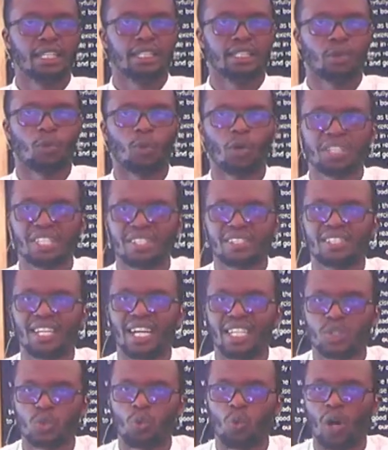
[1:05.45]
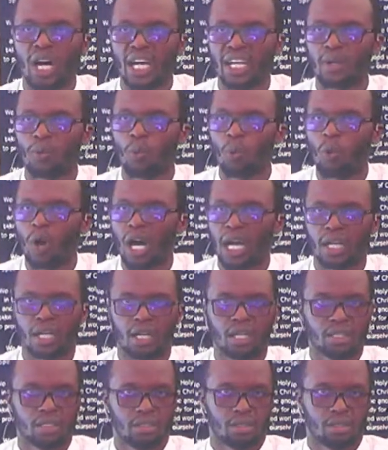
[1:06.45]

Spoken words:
what is that one work?